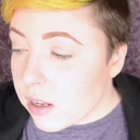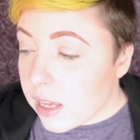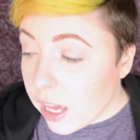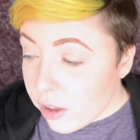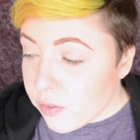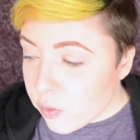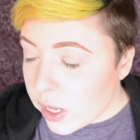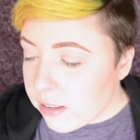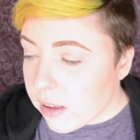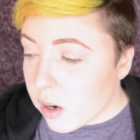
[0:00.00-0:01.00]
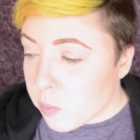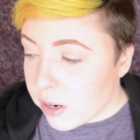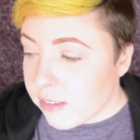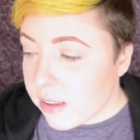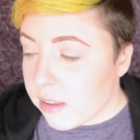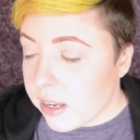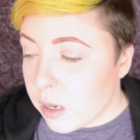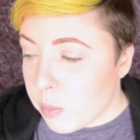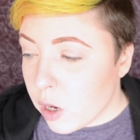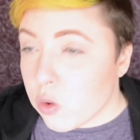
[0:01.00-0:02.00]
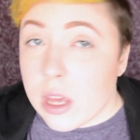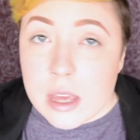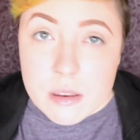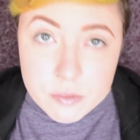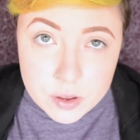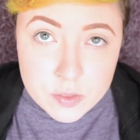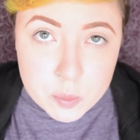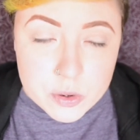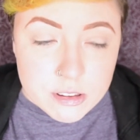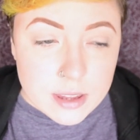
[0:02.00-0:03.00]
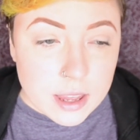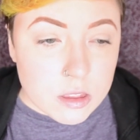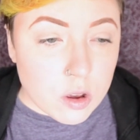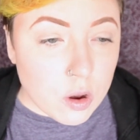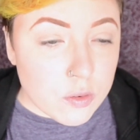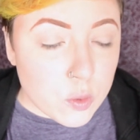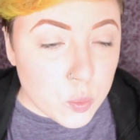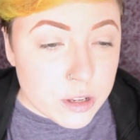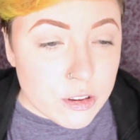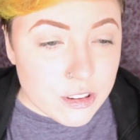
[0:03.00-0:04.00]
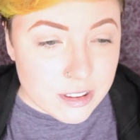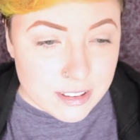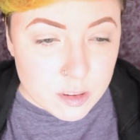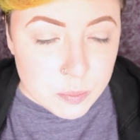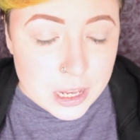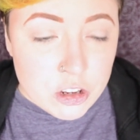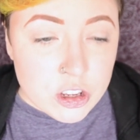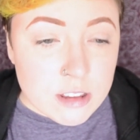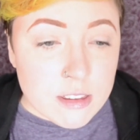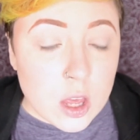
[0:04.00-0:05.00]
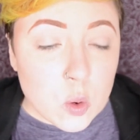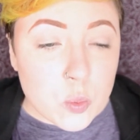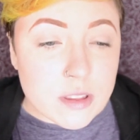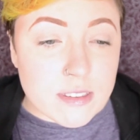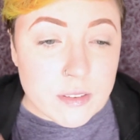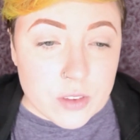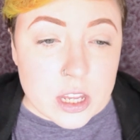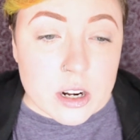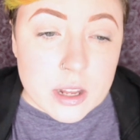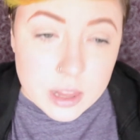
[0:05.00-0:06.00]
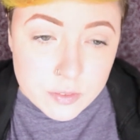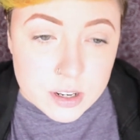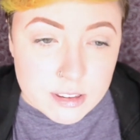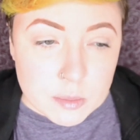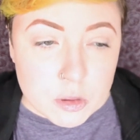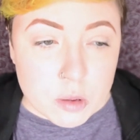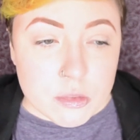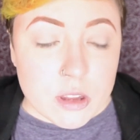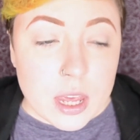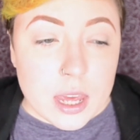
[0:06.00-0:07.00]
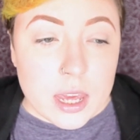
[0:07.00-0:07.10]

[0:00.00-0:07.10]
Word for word: KF rings are present in about 50% of Wilson's disease patients with severe liver symptoms,